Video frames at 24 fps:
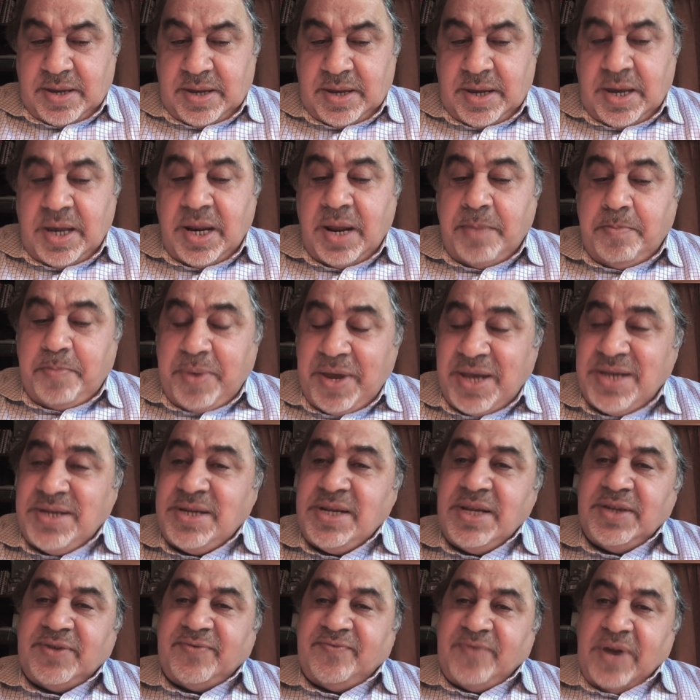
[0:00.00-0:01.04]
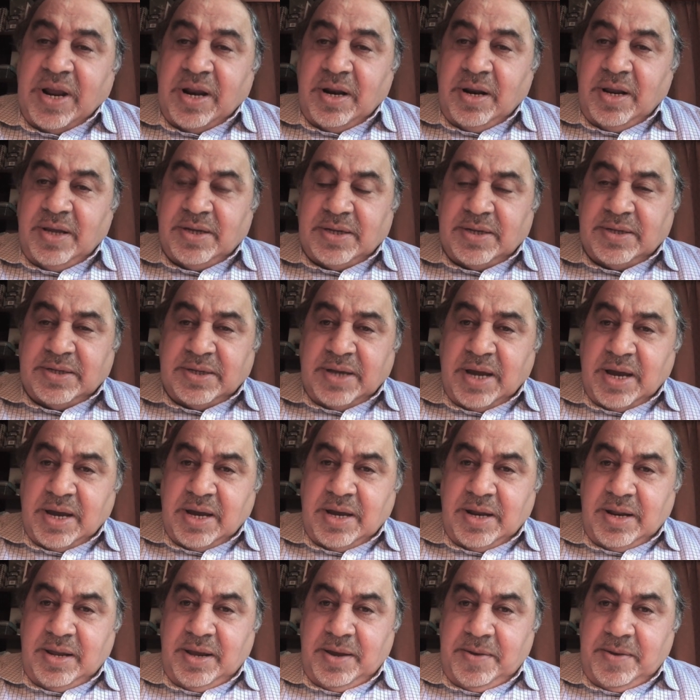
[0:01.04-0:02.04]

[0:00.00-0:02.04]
In a business-friendly society,